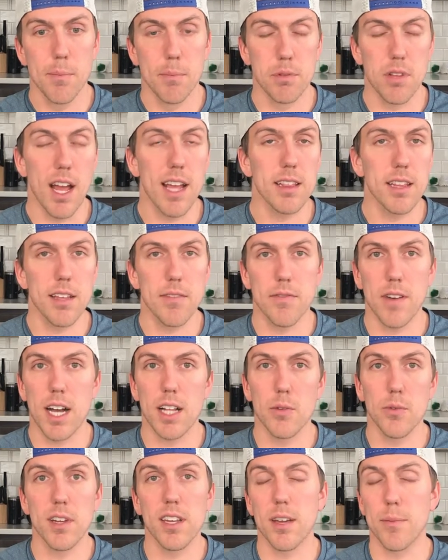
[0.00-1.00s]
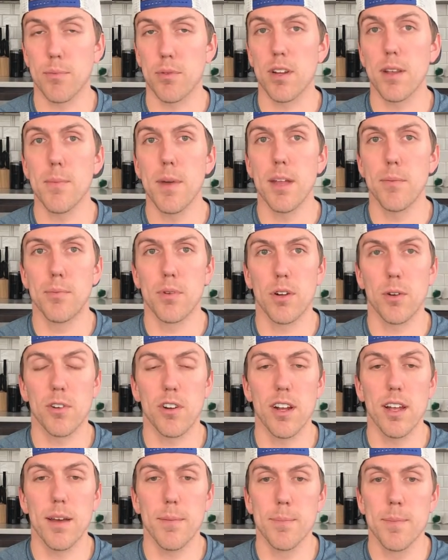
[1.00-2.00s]
blindly following a pre-made
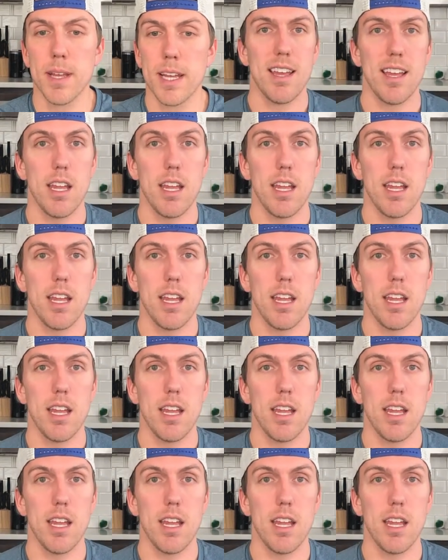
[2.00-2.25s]
program.